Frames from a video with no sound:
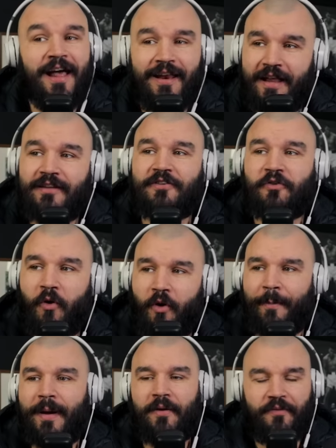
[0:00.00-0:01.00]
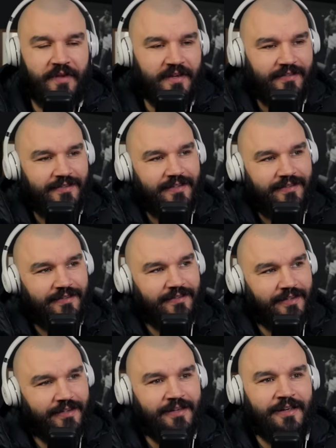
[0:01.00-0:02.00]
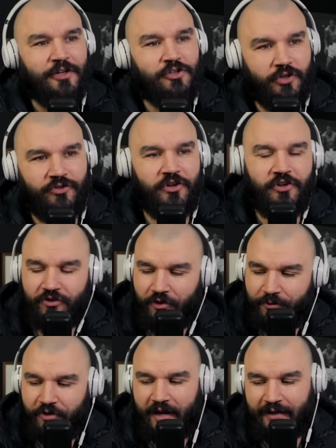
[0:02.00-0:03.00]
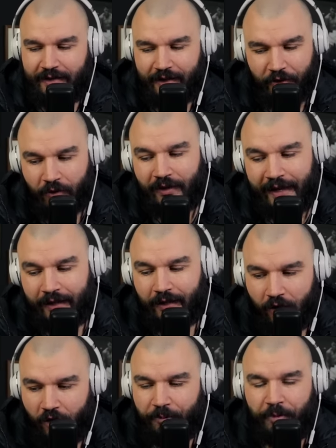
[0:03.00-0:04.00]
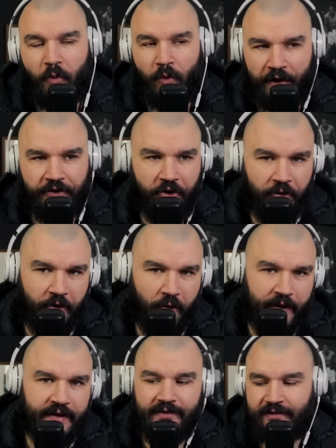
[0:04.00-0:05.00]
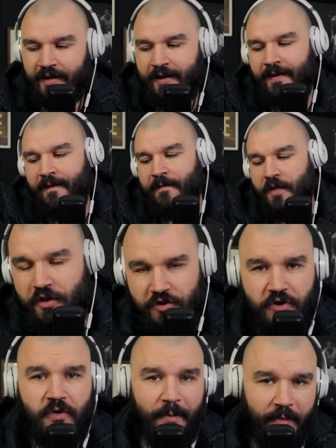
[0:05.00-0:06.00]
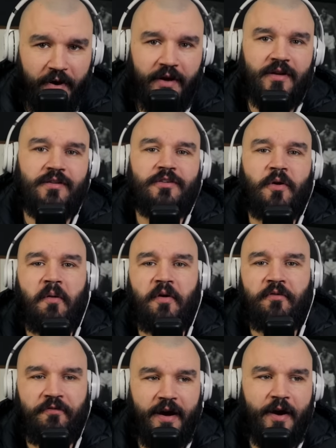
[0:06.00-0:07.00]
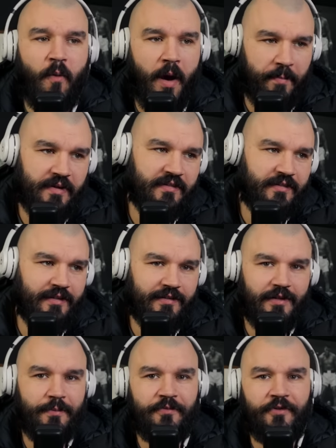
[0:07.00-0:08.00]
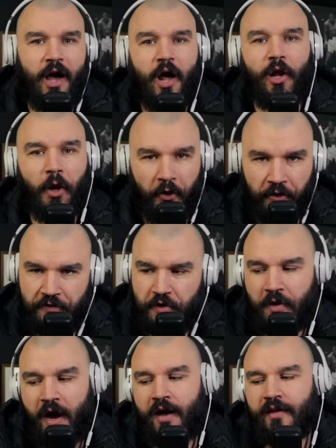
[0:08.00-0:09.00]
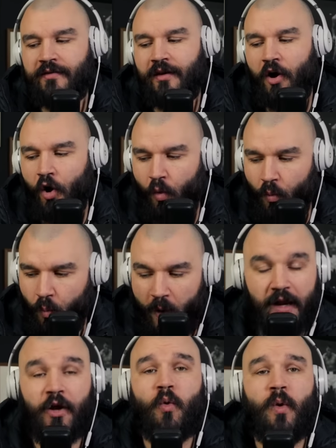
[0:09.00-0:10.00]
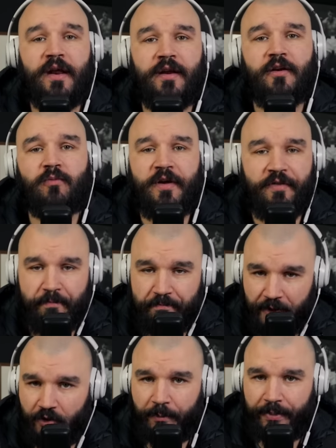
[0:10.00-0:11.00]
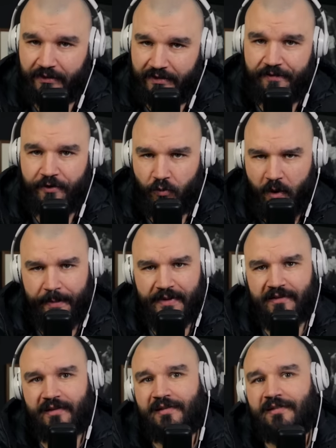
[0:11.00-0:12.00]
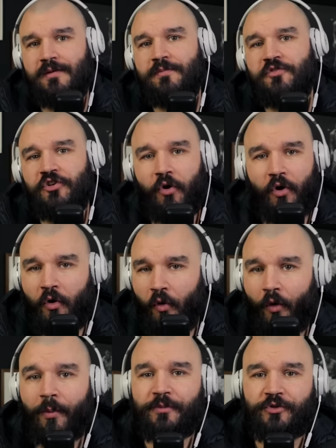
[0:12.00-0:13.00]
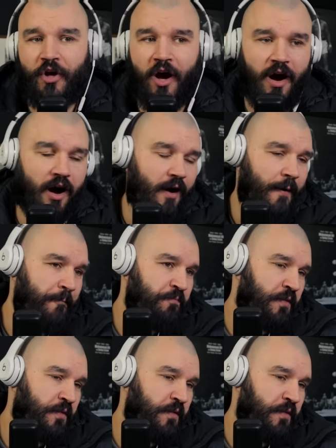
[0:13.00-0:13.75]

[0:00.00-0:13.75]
let's talk about this. This is a touchy subject. I know little on, but what I do know is you Americans know how to fire weapon systems. A lot of you guys are well acquainted with multiple different weapon systems. Your homes are